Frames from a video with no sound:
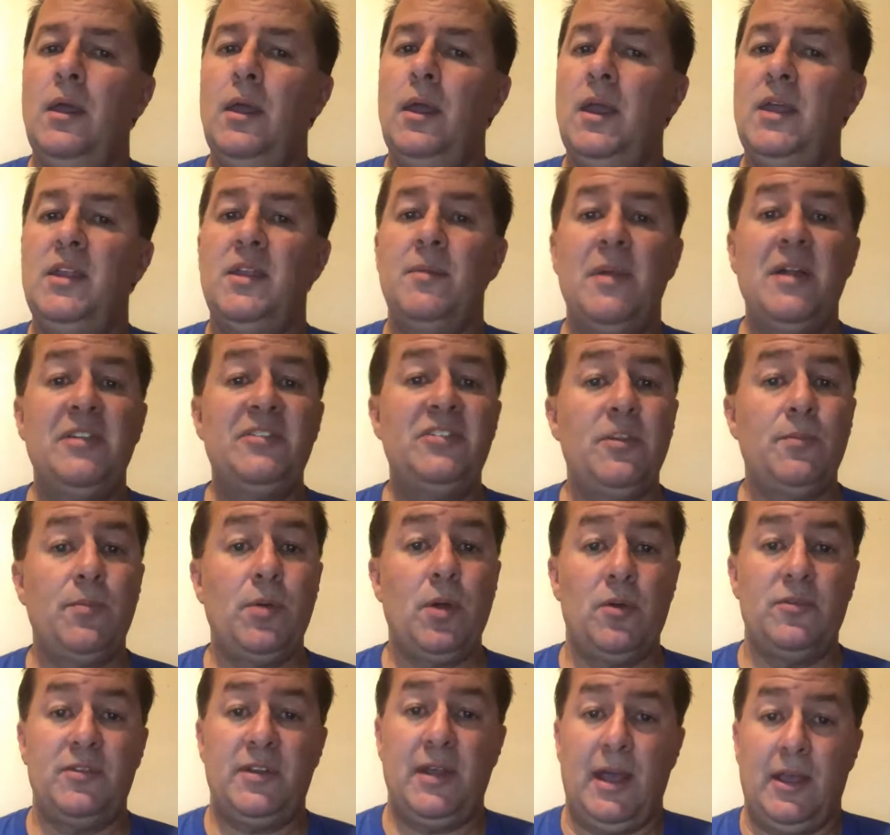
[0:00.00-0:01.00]
In the midst of the
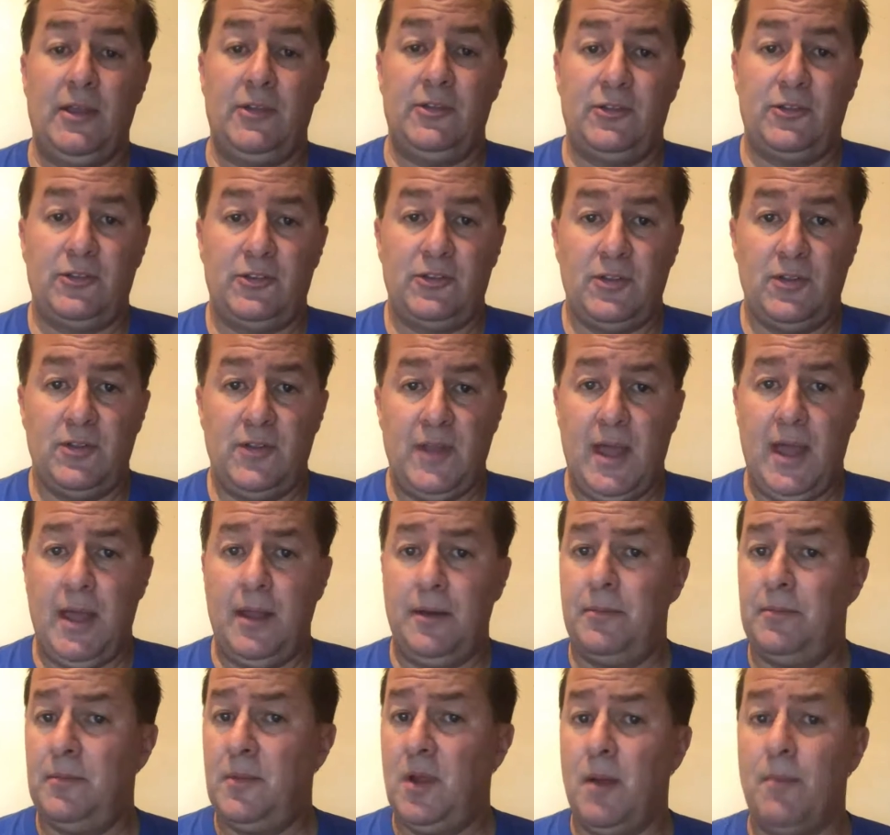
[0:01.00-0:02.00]
protests that
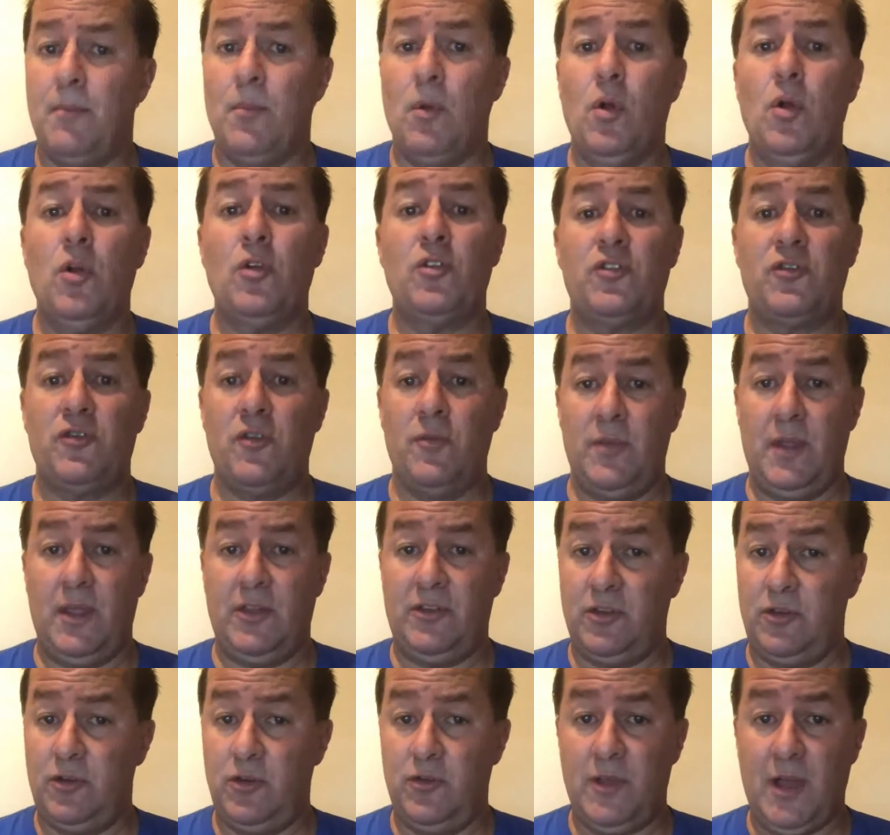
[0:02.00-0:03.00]
emerged from
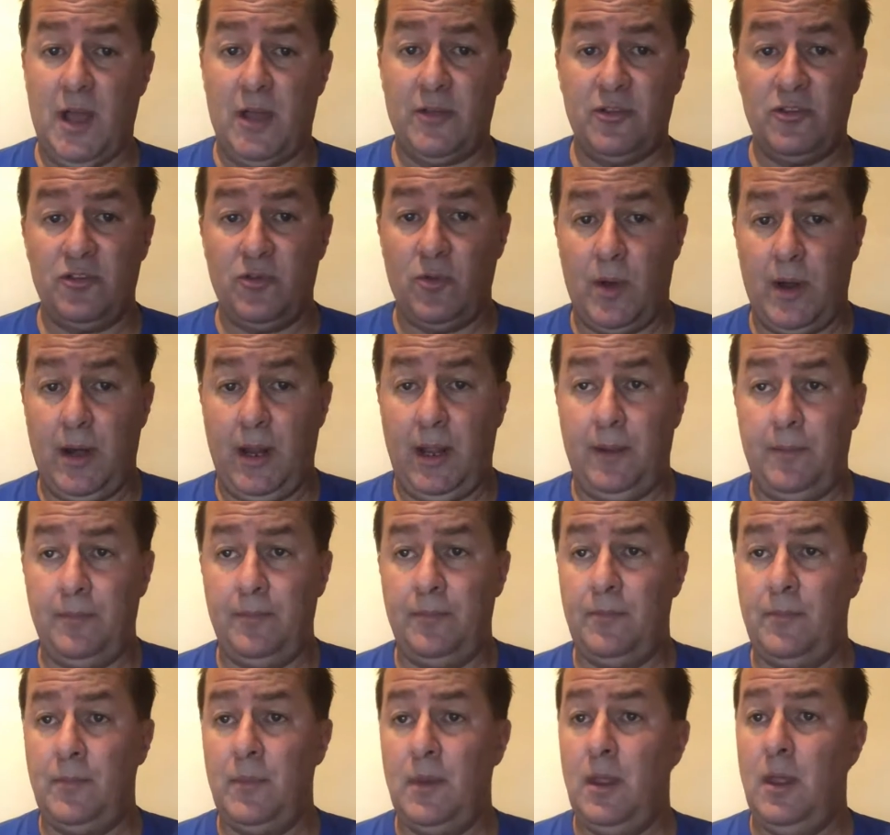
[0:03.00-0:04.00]
this in 2020,
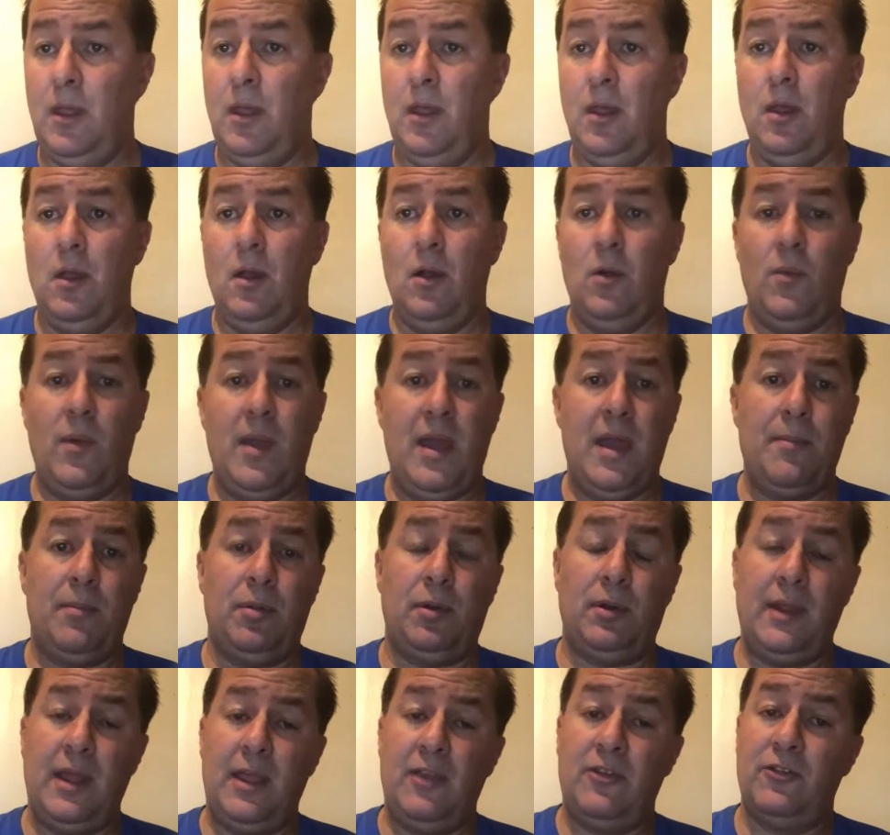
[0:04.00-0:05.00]
we had
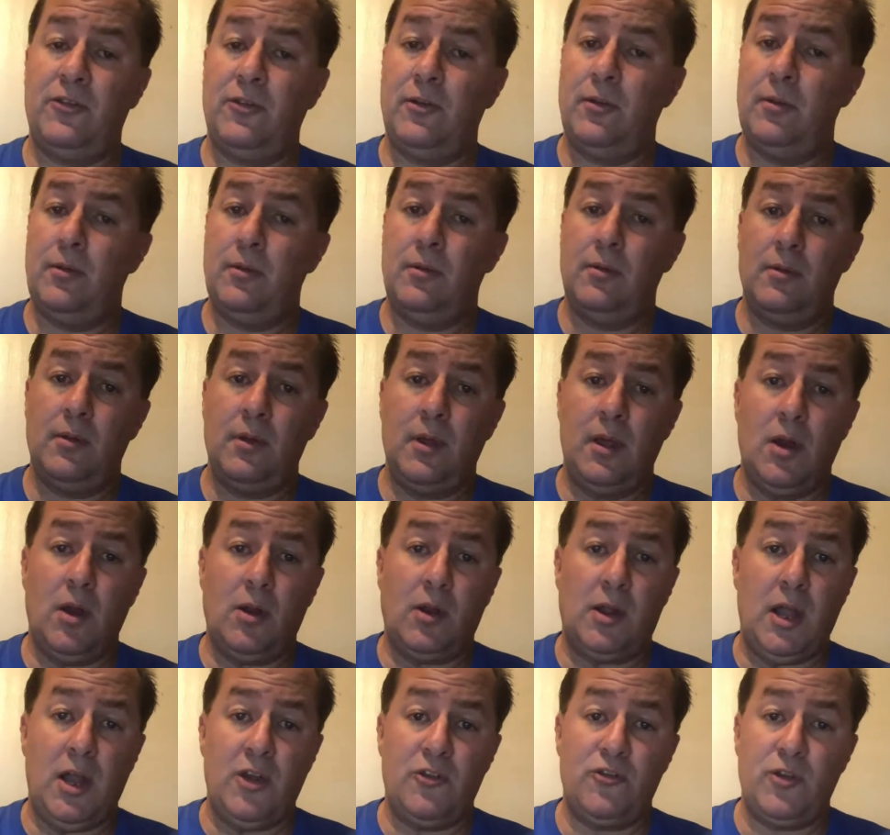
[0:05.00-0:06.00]
police in our
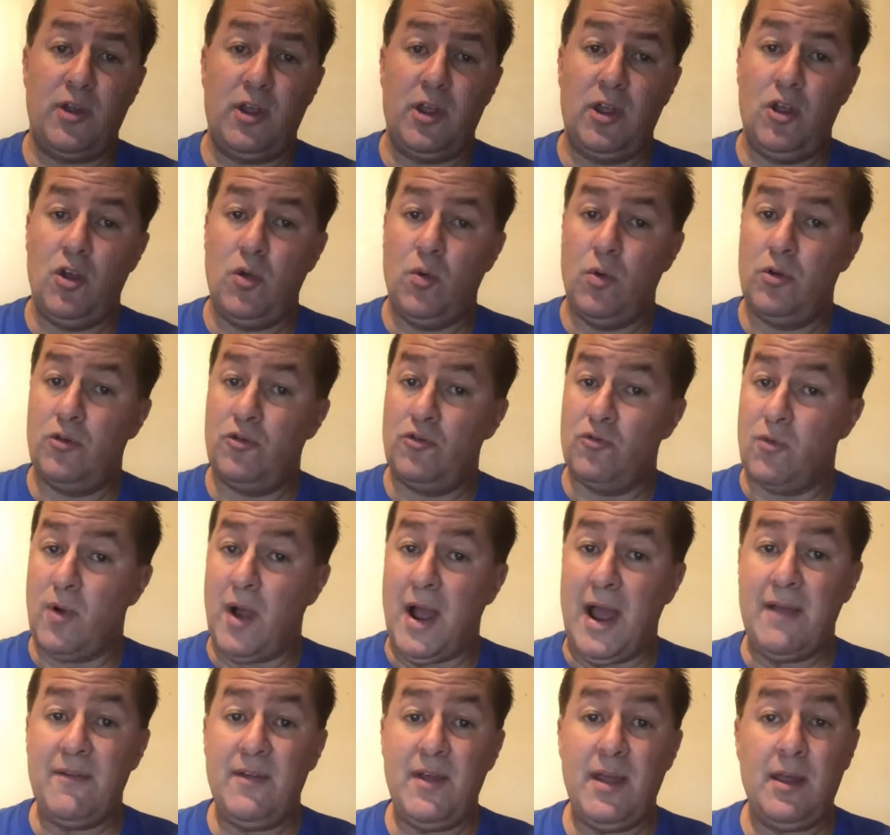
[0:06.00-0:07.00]
country who were
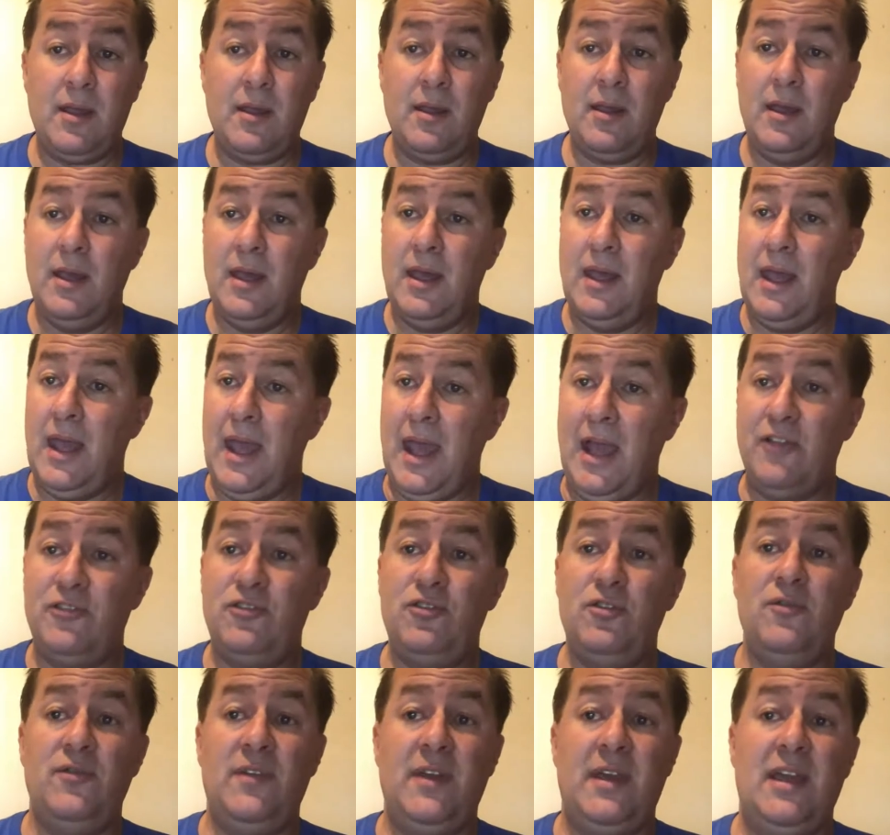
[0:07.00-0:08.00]
driving
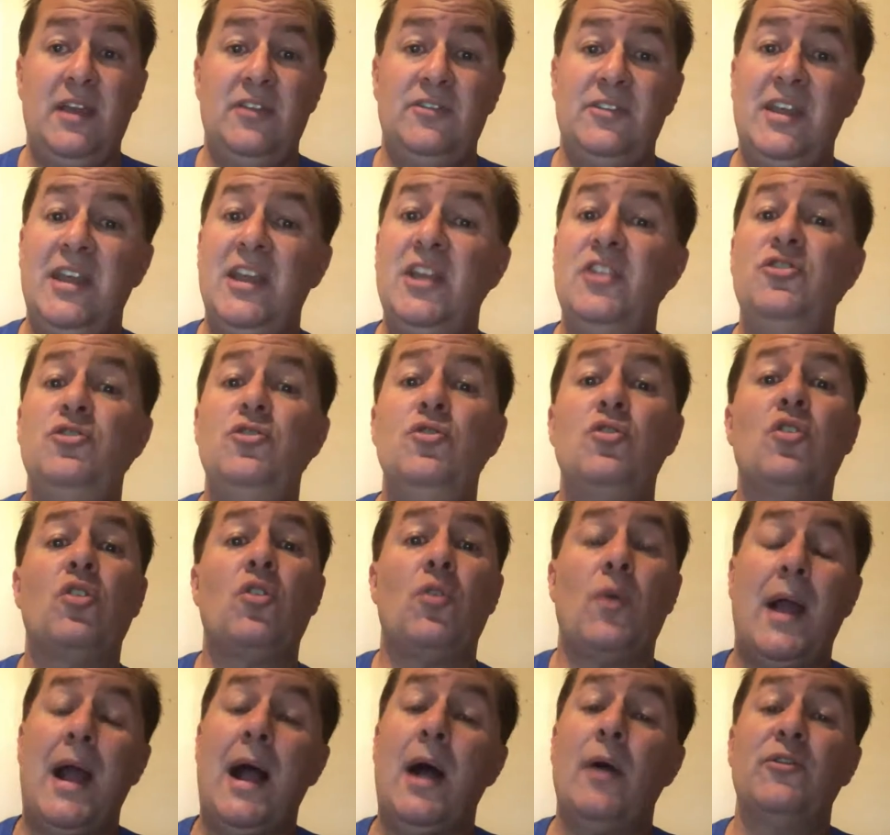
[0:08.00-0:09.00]
SUVs into
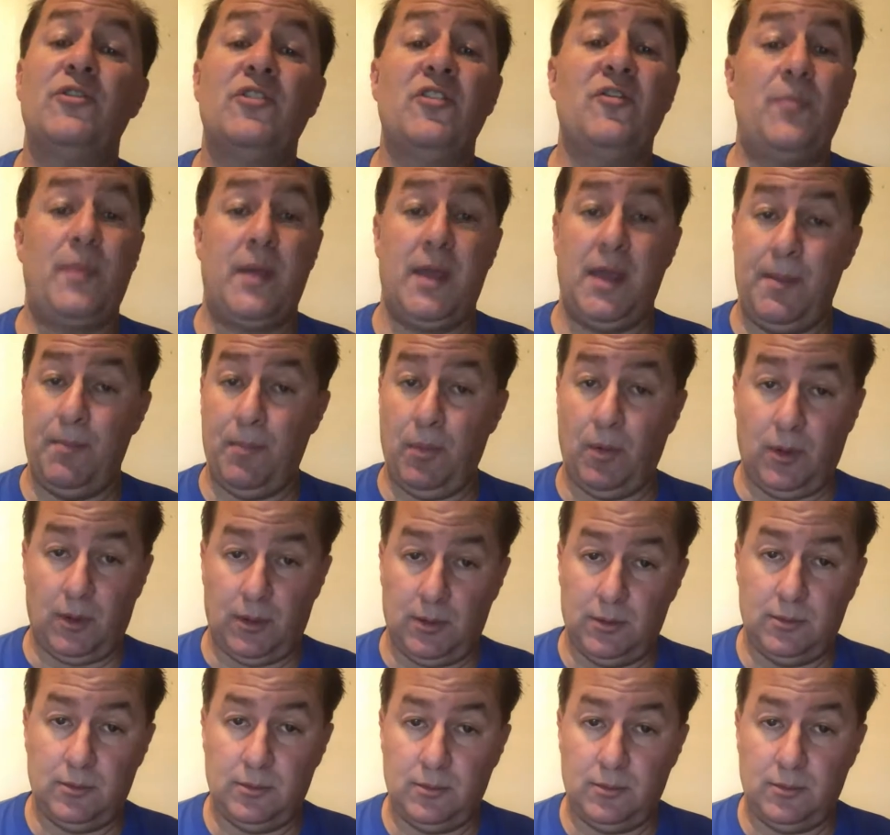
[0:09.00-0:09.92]
crowds of people.